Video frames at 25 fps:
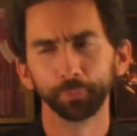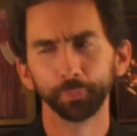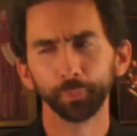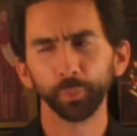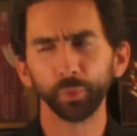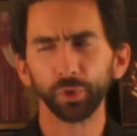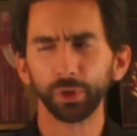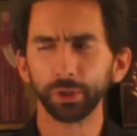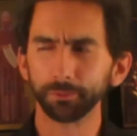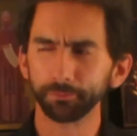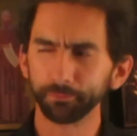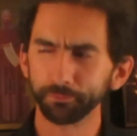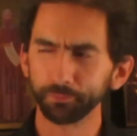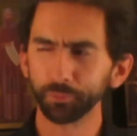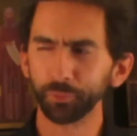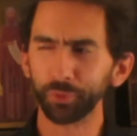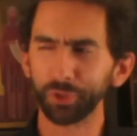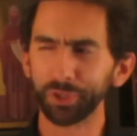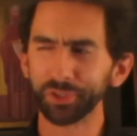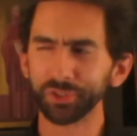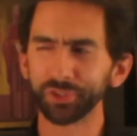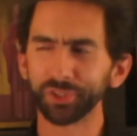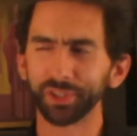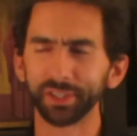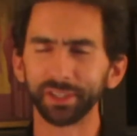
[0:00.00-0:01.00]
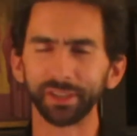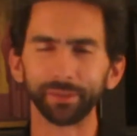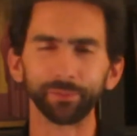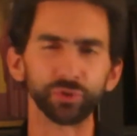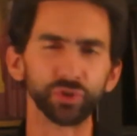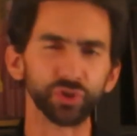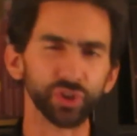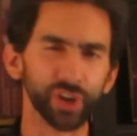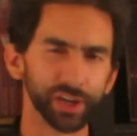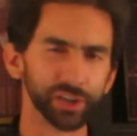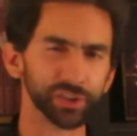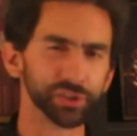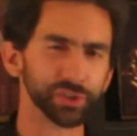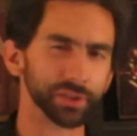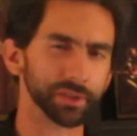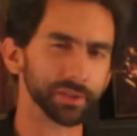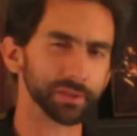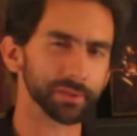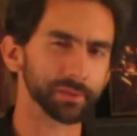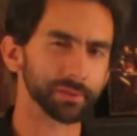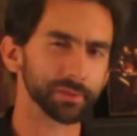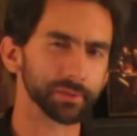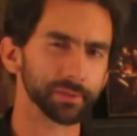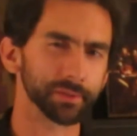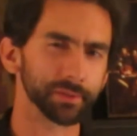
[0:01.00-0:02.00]
well, we can say an objection
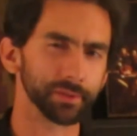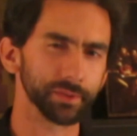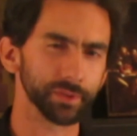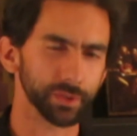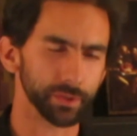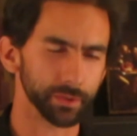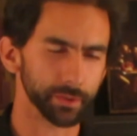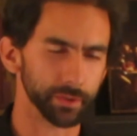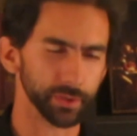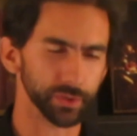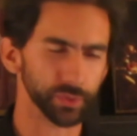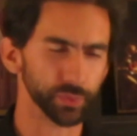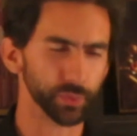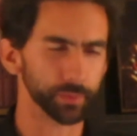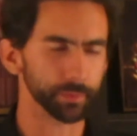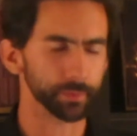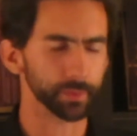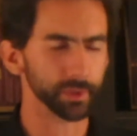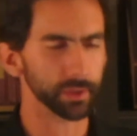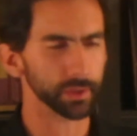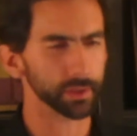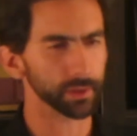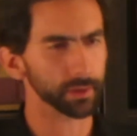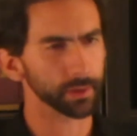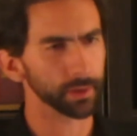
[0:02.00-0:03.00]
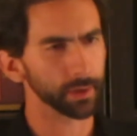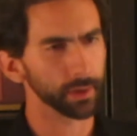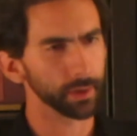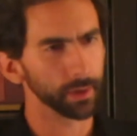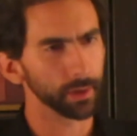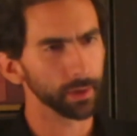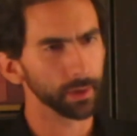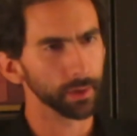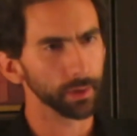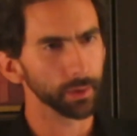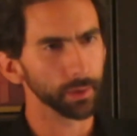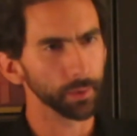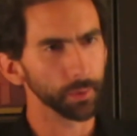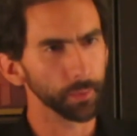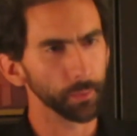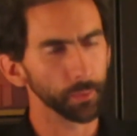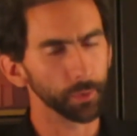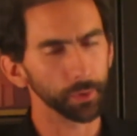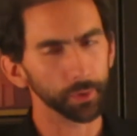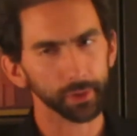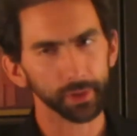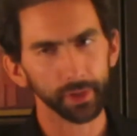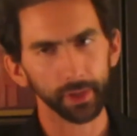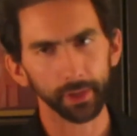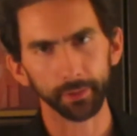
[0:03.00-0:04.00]
to this would be,
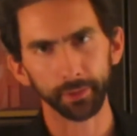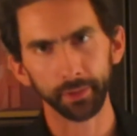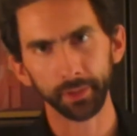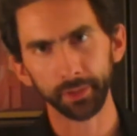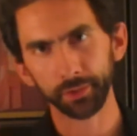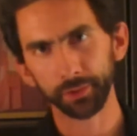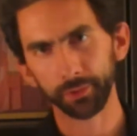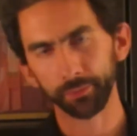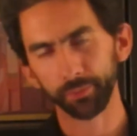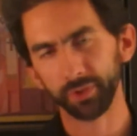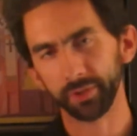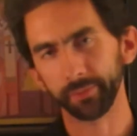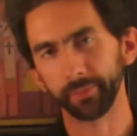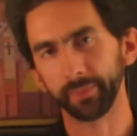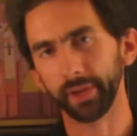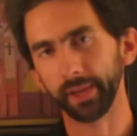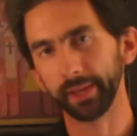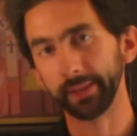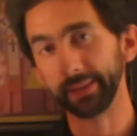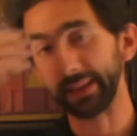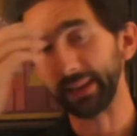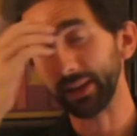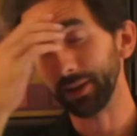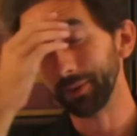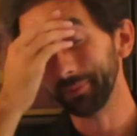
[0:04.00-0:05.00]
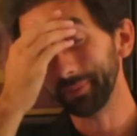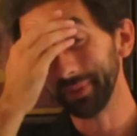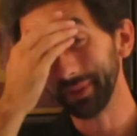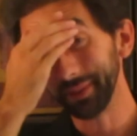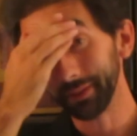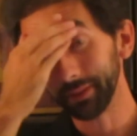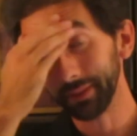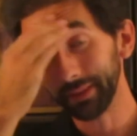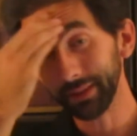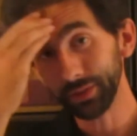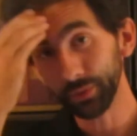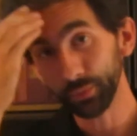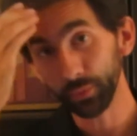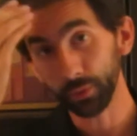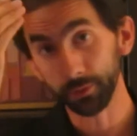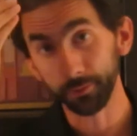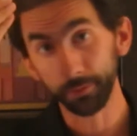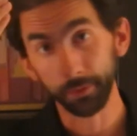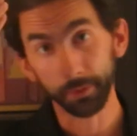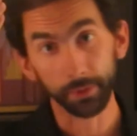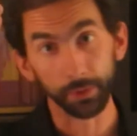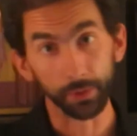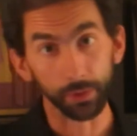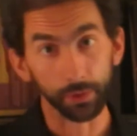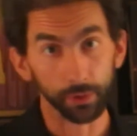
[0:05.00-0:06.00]
well, okay, things are pretty bad now, but things were
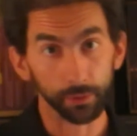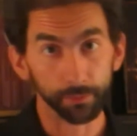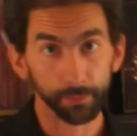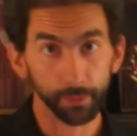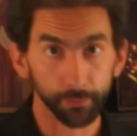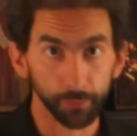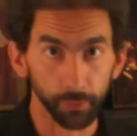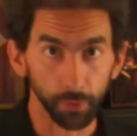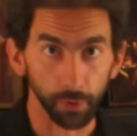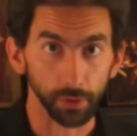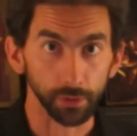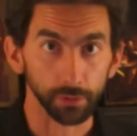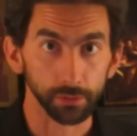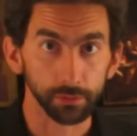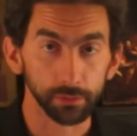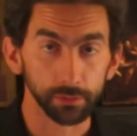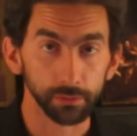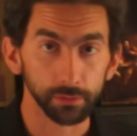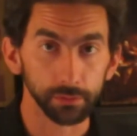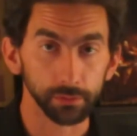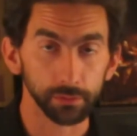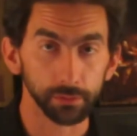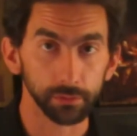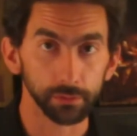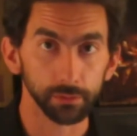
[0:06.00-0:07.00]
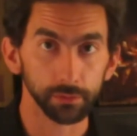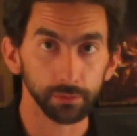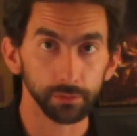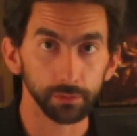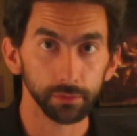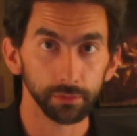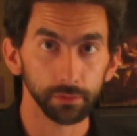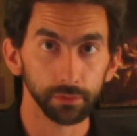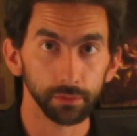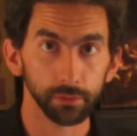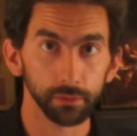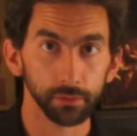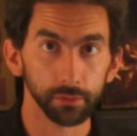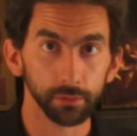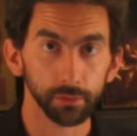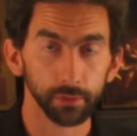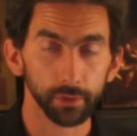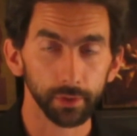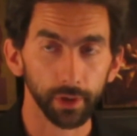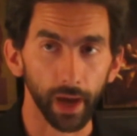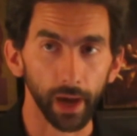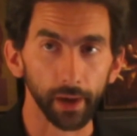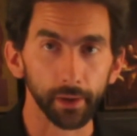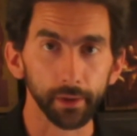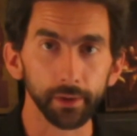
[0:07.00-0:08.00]
really good before.
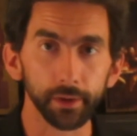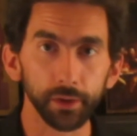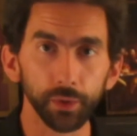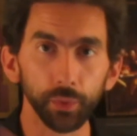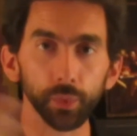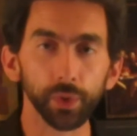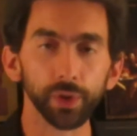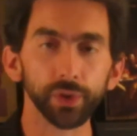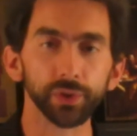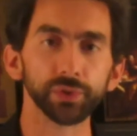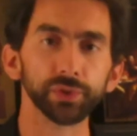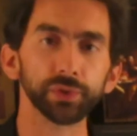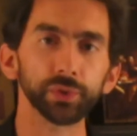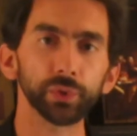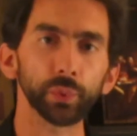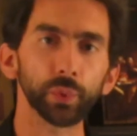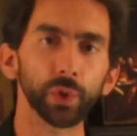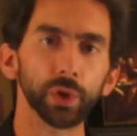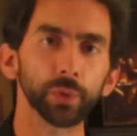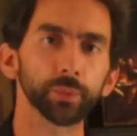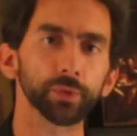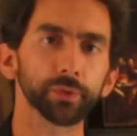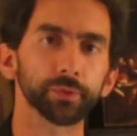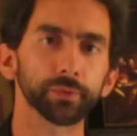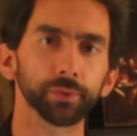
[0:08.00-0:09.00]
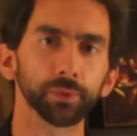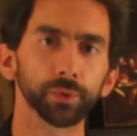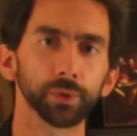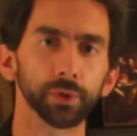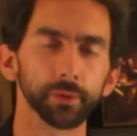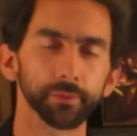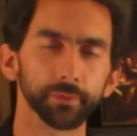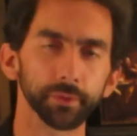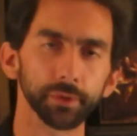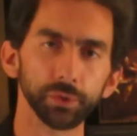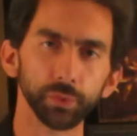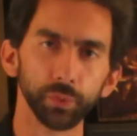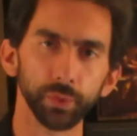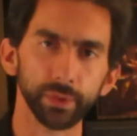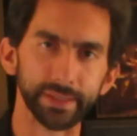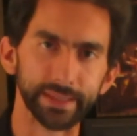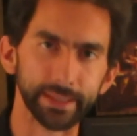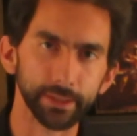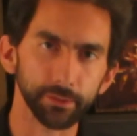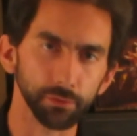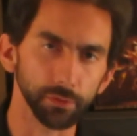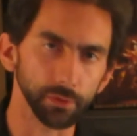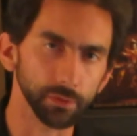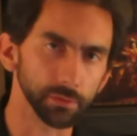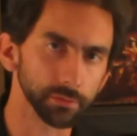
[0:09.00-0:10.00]
How did it work so well before if this was
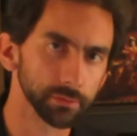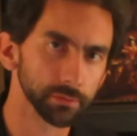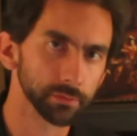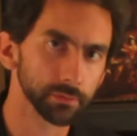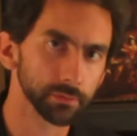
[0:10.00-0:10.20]
evil?